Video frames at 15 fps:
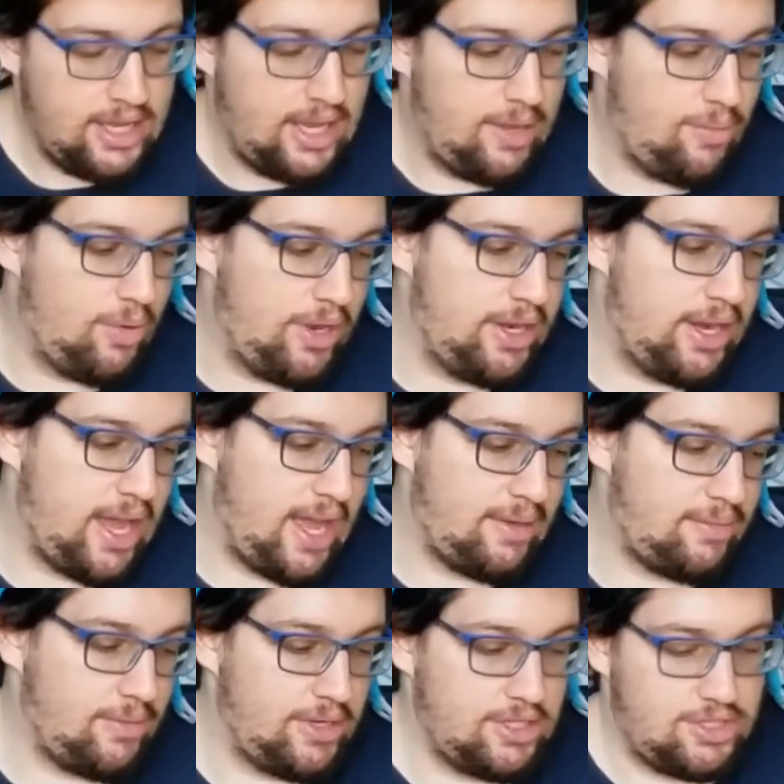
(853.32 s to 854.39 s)
and whatnot.
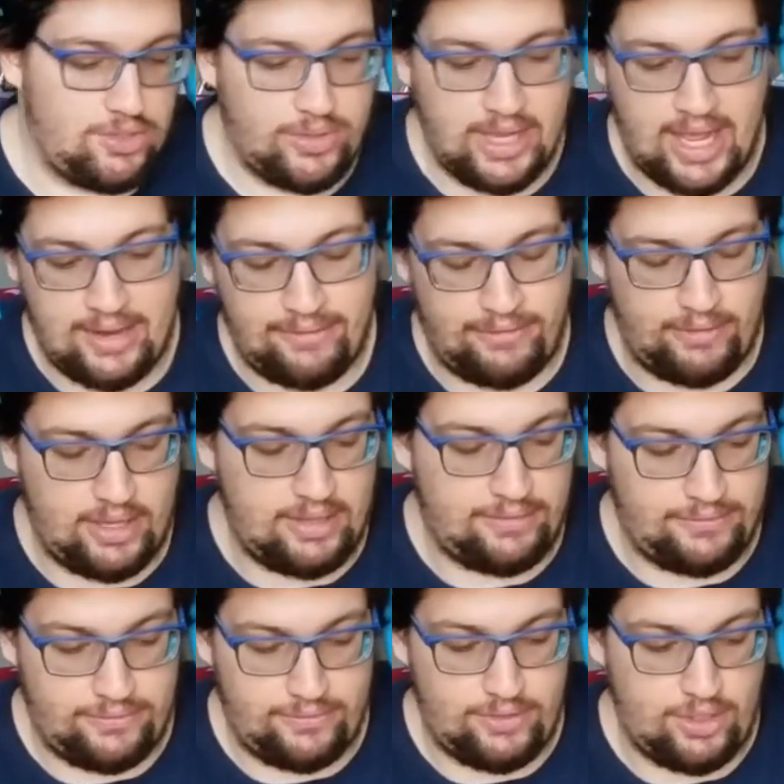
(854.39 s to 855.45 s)
What did you get
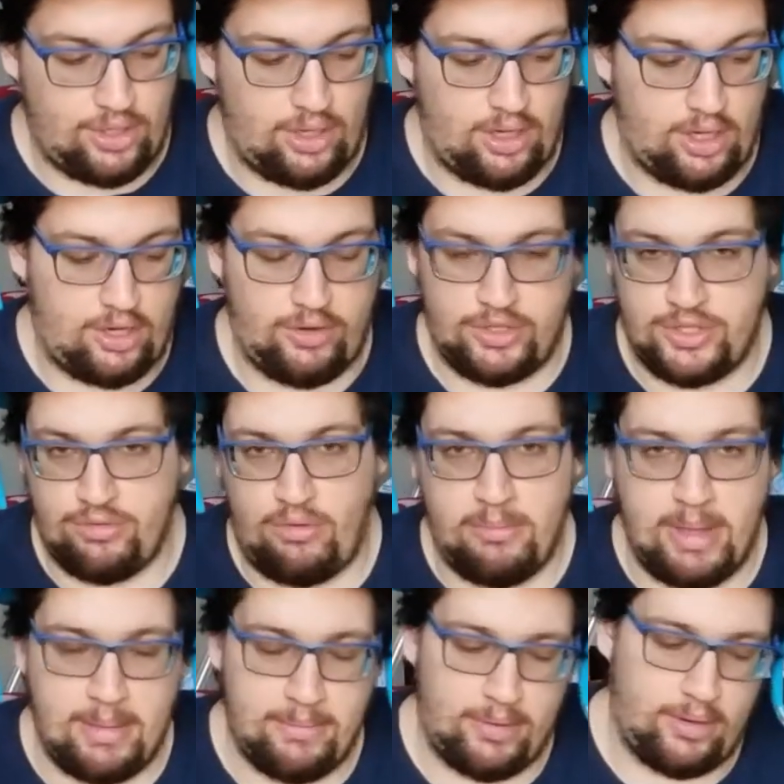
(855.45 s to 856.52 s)
if you're a Crunchyroll
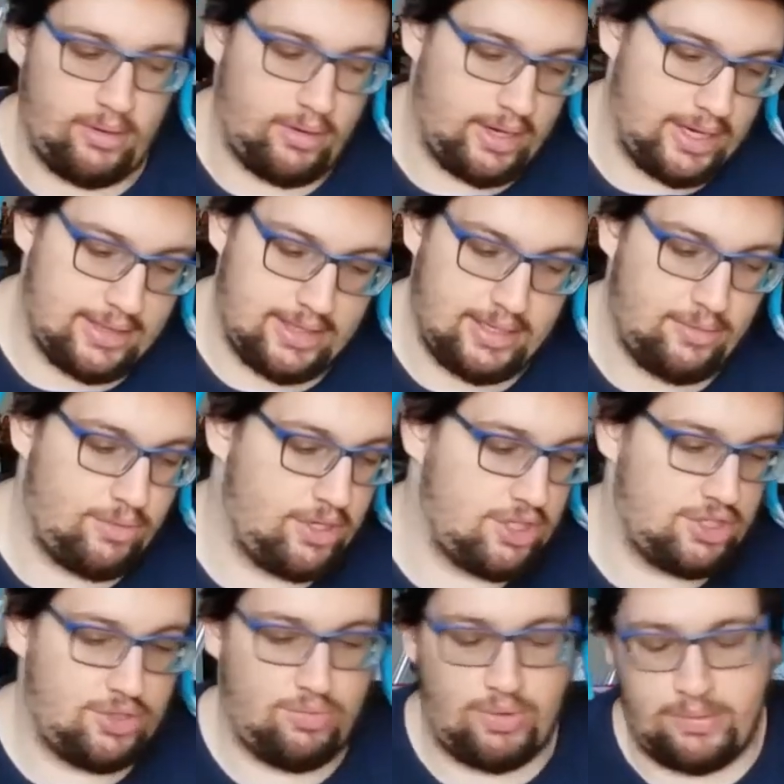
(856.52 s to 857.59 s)
member or anything? What
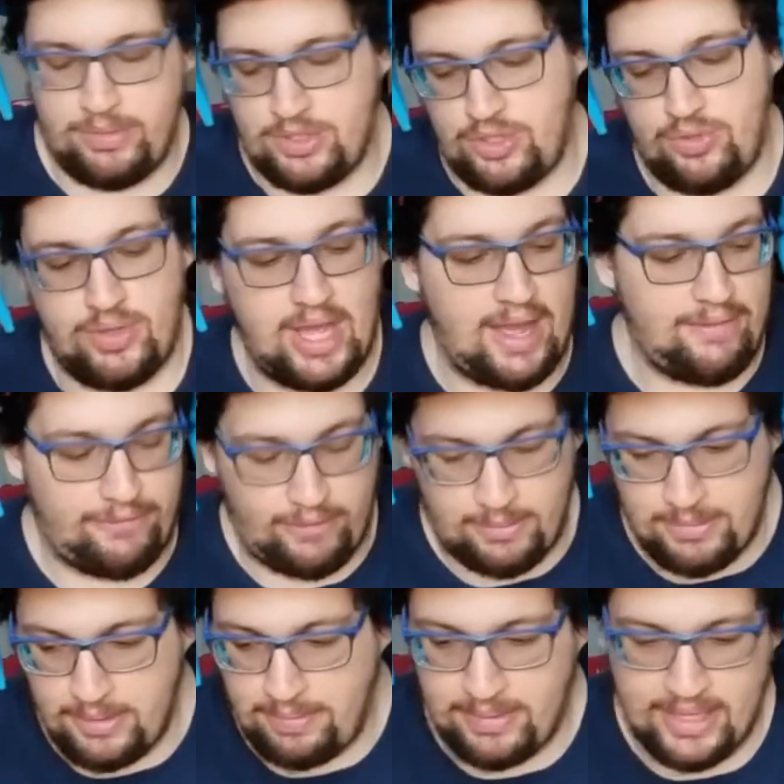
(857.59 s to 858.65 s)
did you? What would you get
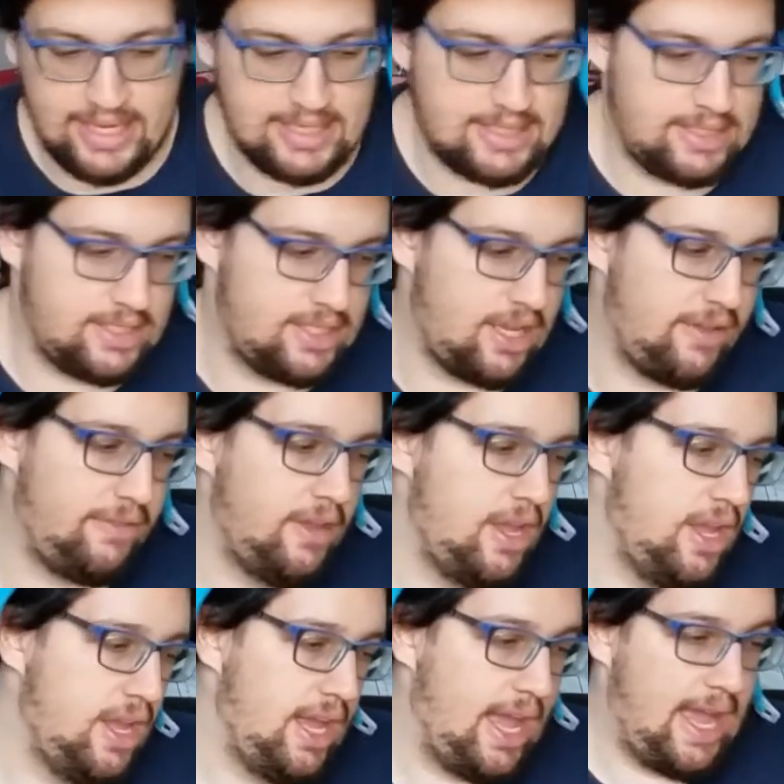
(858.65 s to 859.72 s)
from the place and stuff?
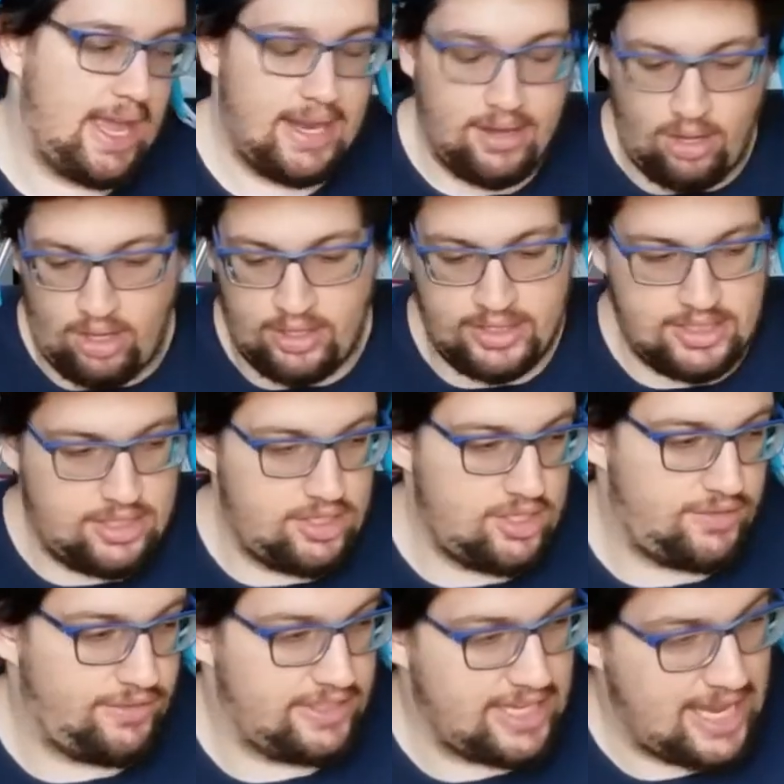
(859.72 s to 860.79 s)
And all these are
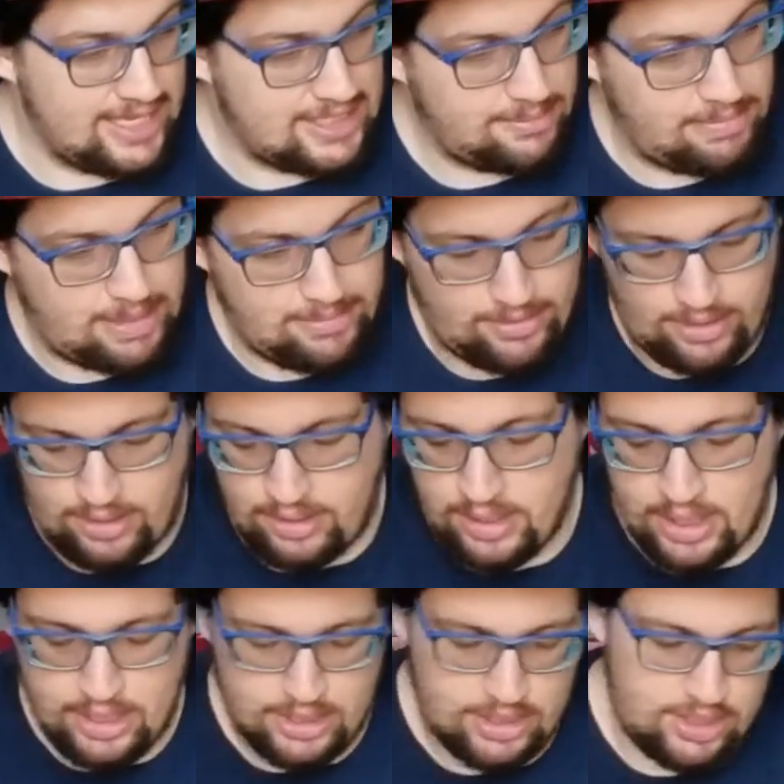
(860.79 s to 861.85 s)
just fantastic. Baby girl,
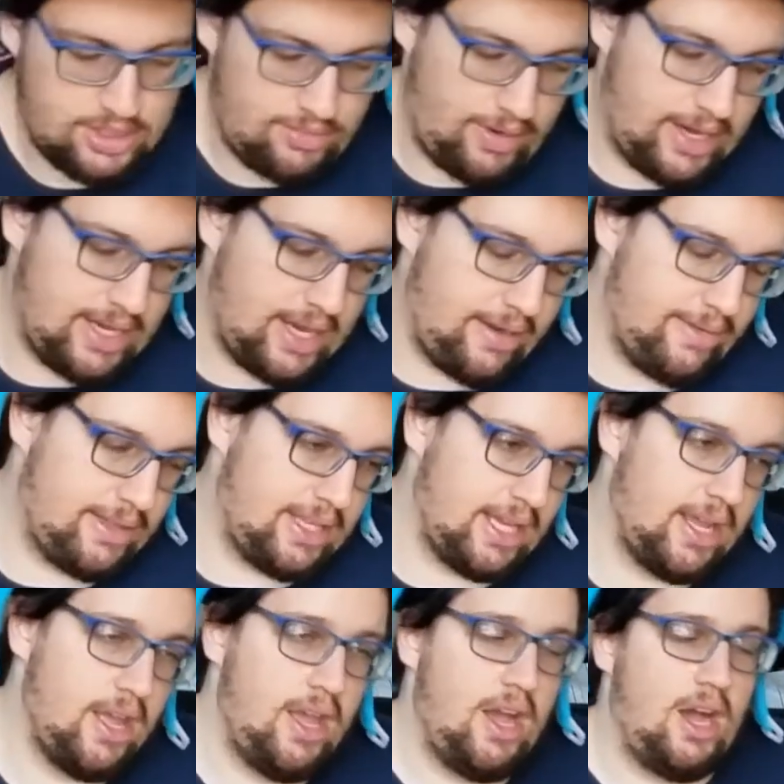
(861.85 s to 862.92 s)
she's great and
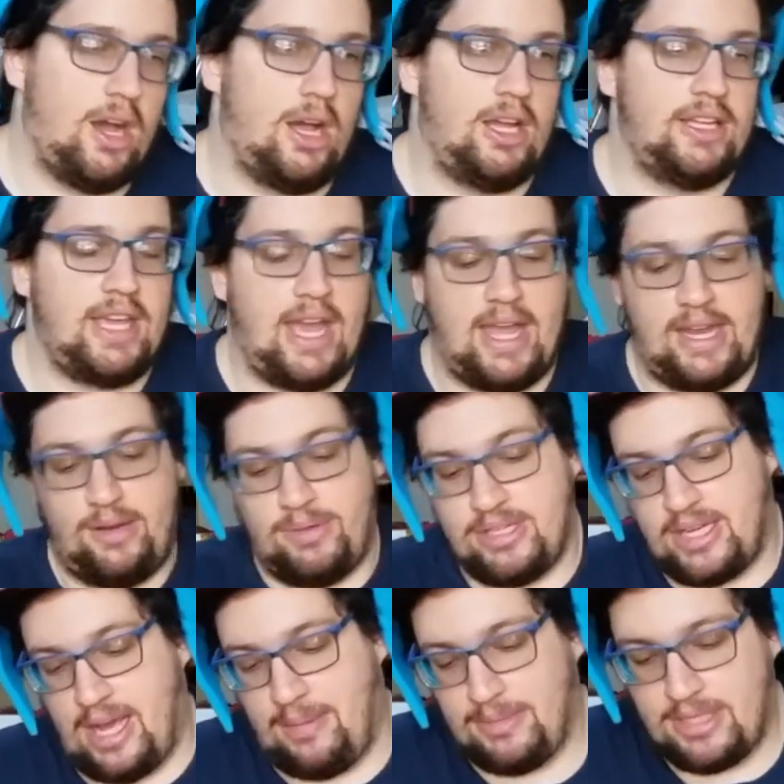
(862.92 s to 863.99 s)
everything. Uh, yeah, anyways,
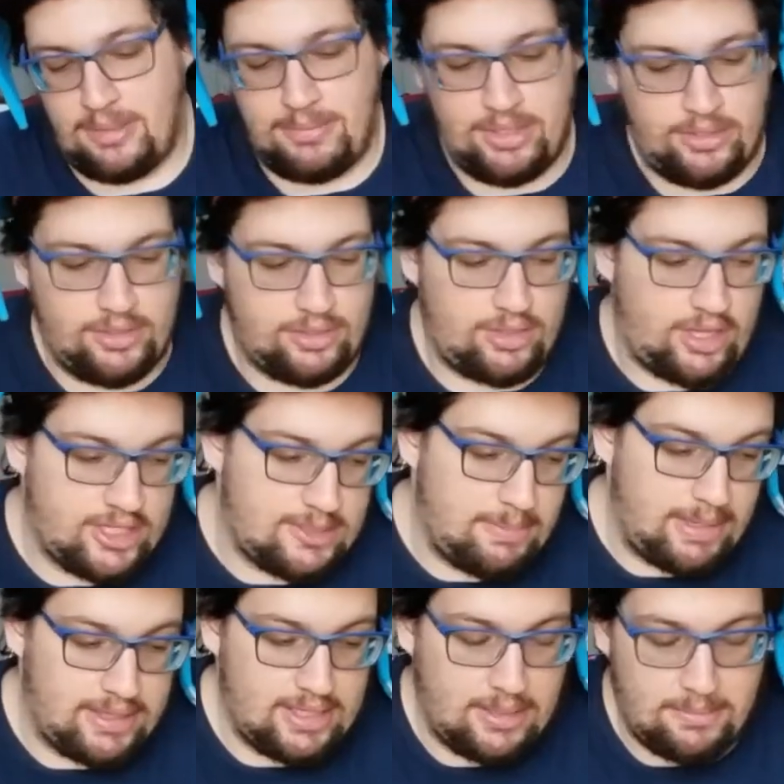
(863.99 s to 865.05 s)
comment down below your thoughts
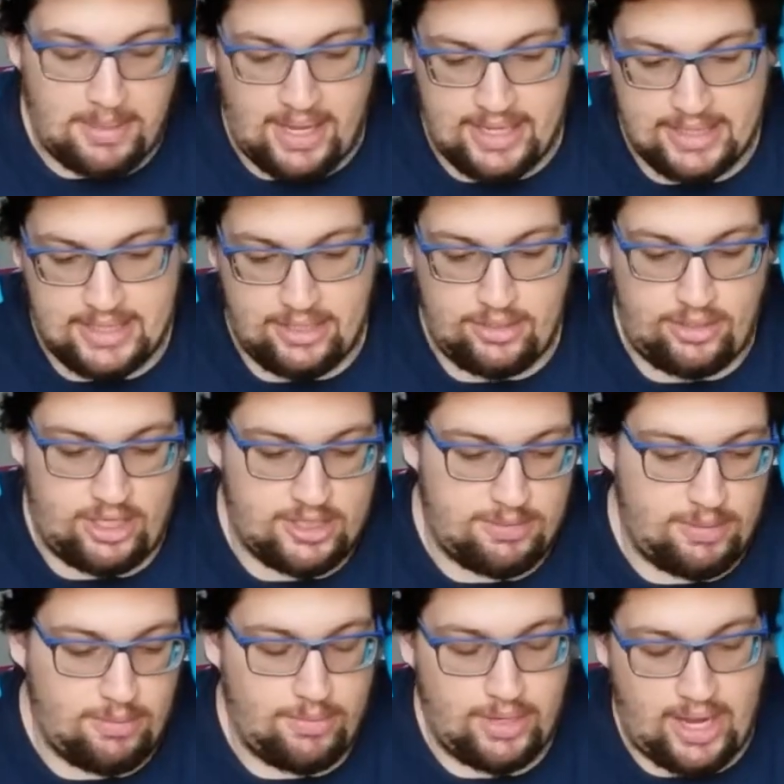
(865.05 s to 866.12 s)
about the unboxing, your thoughts
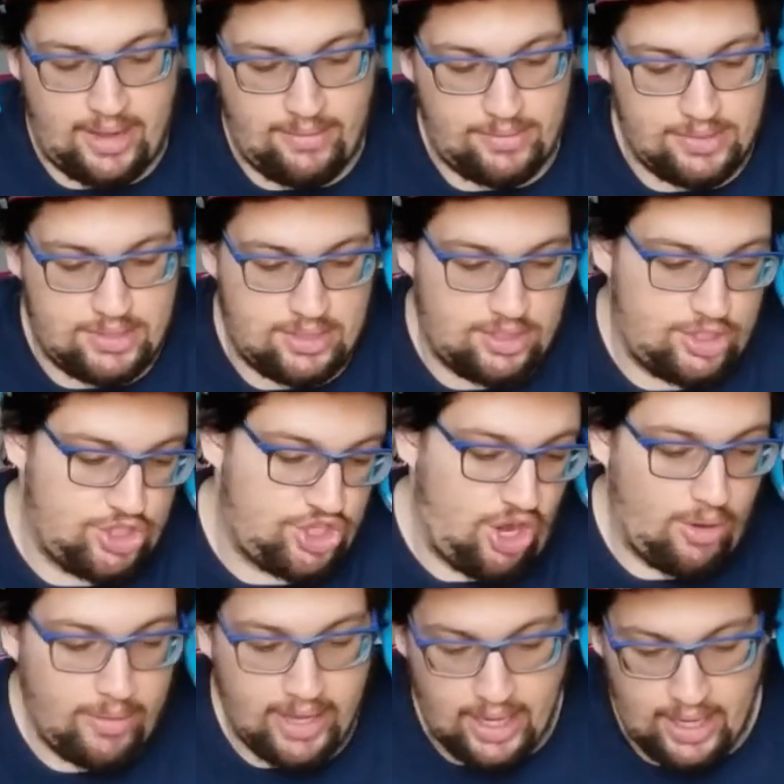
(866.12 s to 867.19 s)
about what I was
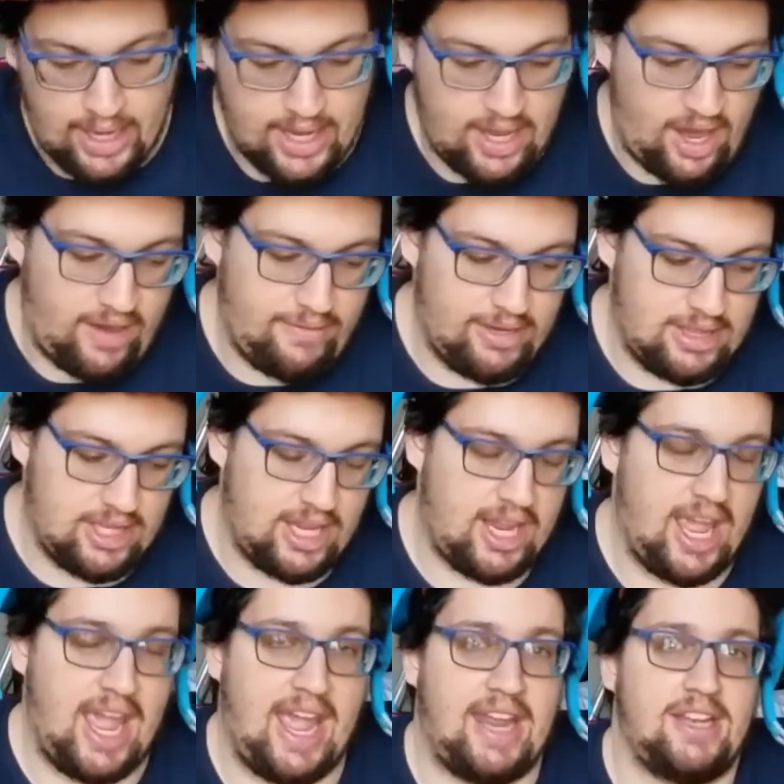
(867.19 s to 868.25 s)
showing and everything,
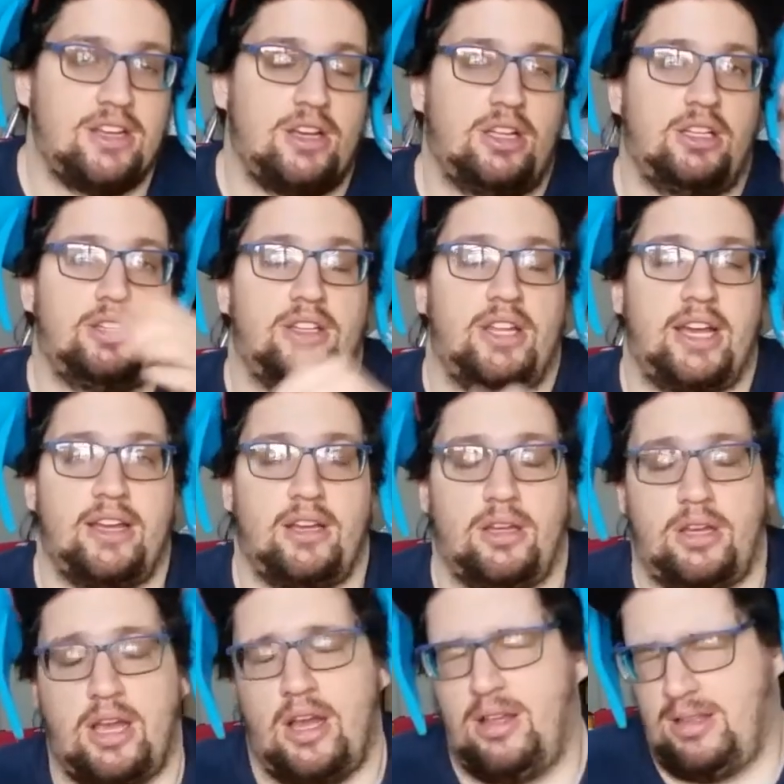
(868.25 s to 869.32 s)
and a like,
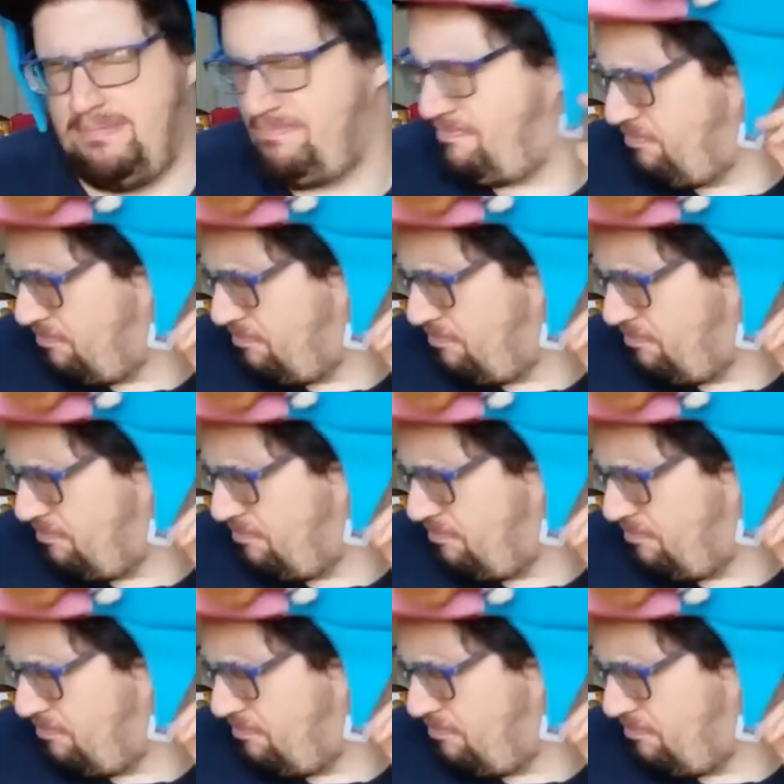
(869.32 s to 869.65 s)
a, a,